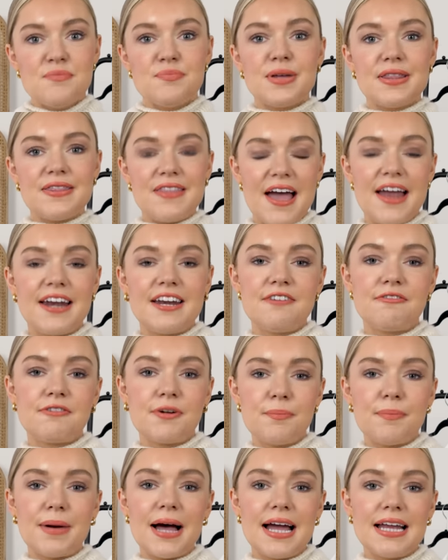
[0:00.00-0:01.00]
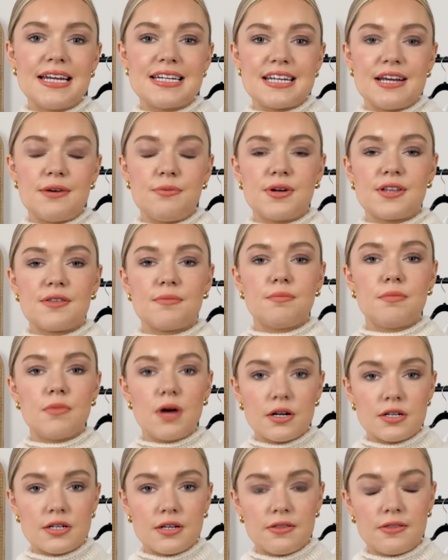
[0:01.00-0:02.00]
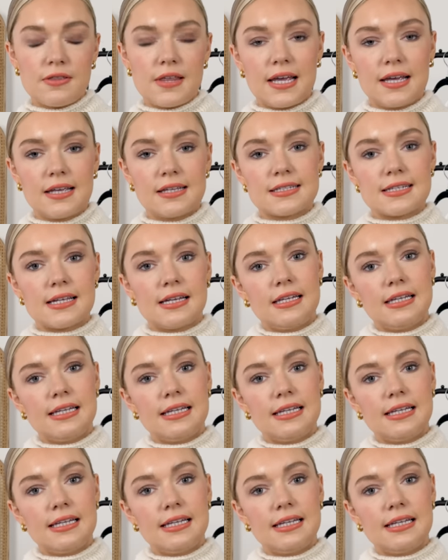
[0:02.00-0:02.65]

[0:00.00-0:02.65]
but then you've combined it with modern things